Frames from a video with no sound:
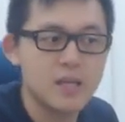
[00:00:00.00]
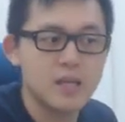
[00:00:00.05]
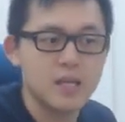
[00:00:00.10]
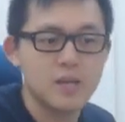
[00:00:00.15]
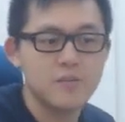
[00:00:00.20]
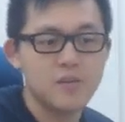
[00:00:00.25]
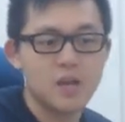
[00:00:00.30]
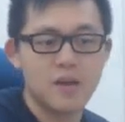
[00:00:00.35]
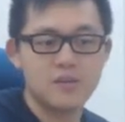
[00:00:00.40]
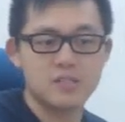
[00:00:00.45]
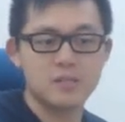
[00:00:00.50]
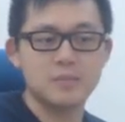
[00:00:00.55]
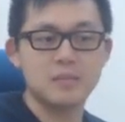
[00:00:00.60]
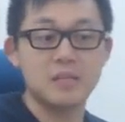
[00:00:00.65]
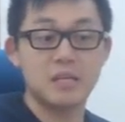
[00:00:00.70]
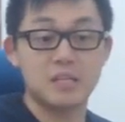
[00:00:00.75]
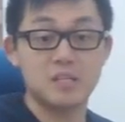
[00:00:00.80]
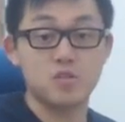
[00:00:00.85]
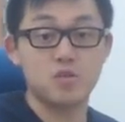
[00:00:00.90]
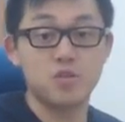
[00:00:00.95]

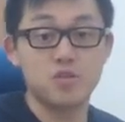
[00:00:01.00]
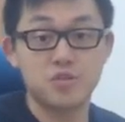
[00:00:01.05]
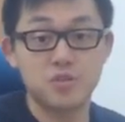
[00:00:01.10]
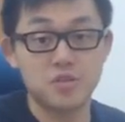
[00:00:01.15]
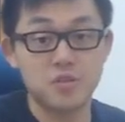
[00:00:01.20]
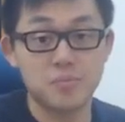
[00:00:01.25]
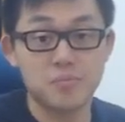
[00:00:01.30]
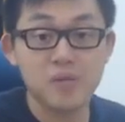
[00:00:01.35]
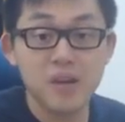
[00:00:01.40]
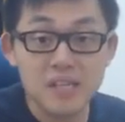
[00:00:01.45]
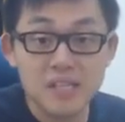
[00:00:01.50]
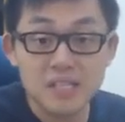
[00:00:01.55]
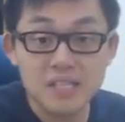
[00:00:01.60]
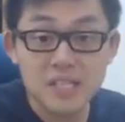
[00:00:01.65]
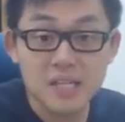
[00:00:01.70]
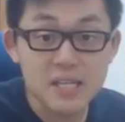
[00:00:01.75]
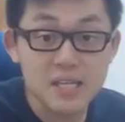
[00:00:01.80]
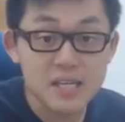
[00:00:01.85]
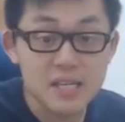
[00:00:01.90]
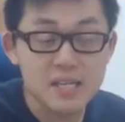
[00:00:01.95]
Sorcerer's
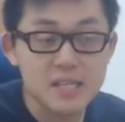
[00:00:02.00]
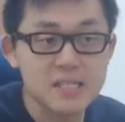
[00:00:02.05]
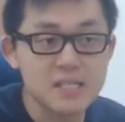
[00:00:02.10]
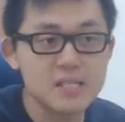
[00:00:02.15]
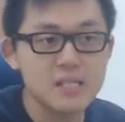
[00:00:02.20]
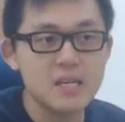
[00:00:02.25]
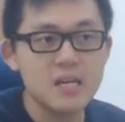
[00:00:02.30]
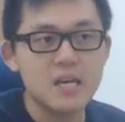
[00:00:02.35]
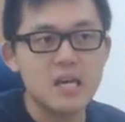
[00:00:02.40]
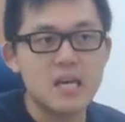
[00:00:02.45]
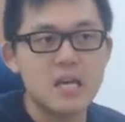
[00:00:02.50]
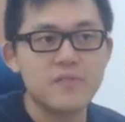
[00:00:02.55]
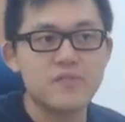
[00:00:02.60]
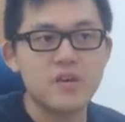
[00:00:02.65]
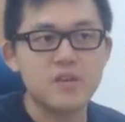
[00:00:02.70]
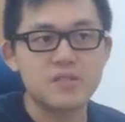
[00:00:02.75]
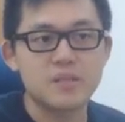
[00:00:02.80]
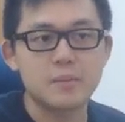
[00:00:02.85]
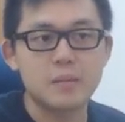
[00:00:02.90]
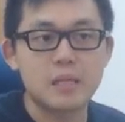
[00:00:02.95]
Apprentice, if you
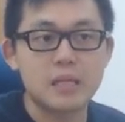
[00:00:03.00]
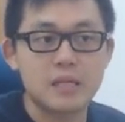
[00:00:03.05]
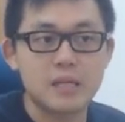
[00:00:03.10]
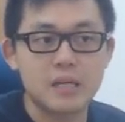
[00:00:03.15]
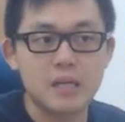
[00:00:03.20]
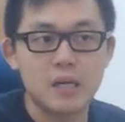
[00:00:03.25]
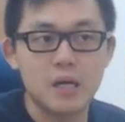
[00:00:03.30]
have something like